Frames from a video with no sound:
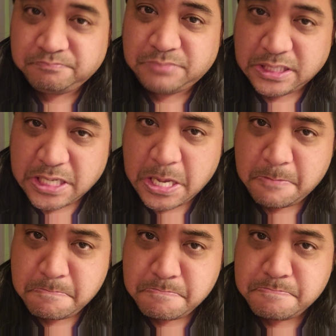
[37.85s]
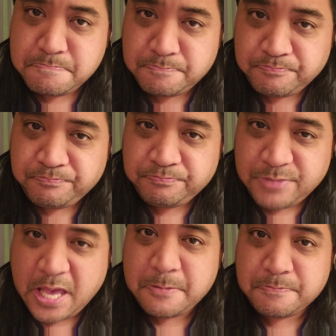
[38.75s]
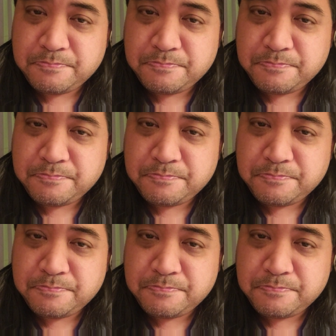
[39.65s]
but um, yeah,